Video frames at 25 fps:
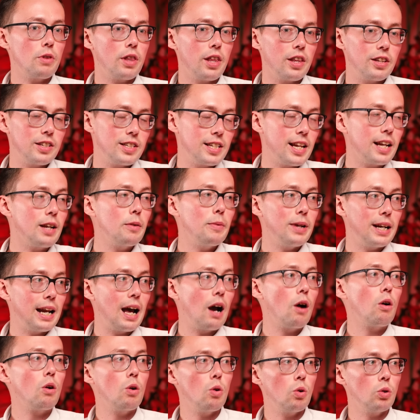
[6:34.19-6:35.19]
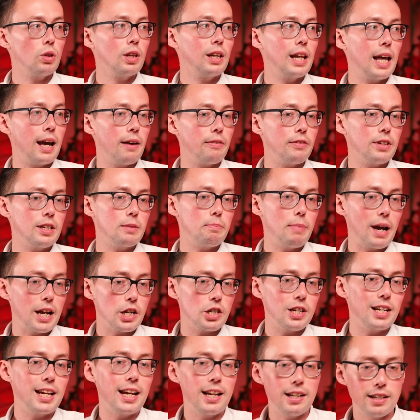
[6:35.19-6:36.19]
this thing we now call the left is
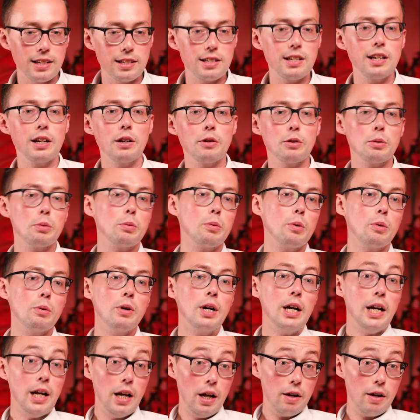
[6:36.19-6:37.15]
basically indistinguishable